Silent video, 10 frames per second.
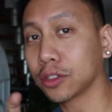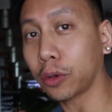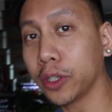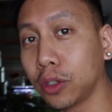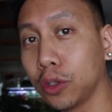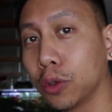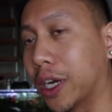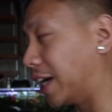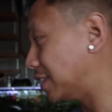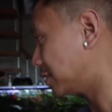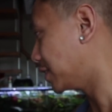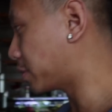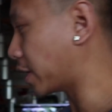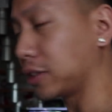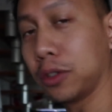Sorry to you guys. You
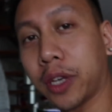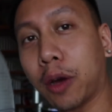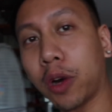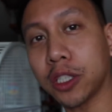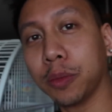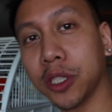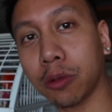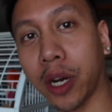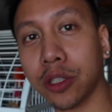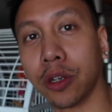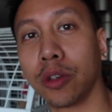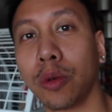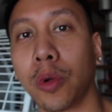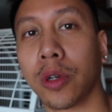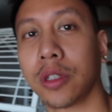can't watch me scratch her no
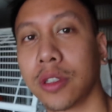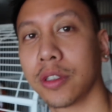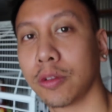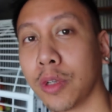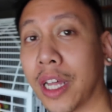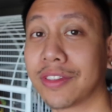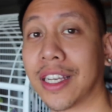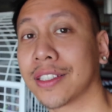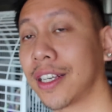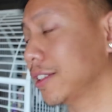more. We'll have to ask